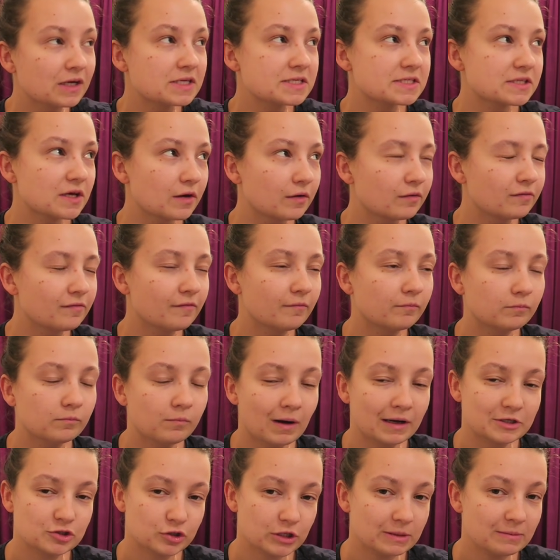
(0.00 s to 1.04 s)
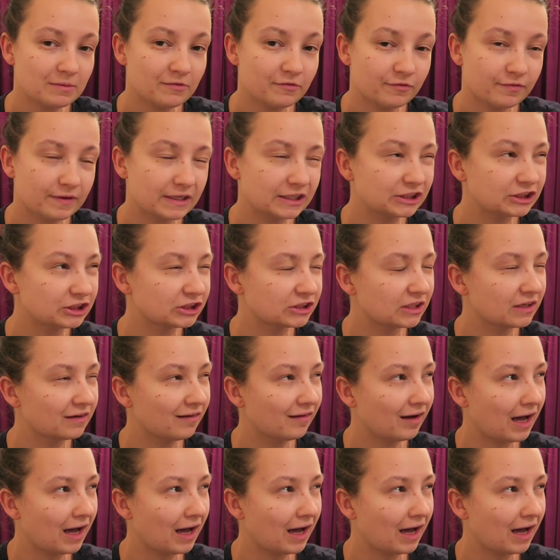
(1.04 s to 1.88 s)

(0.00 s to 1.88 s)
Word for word: So my treatment finished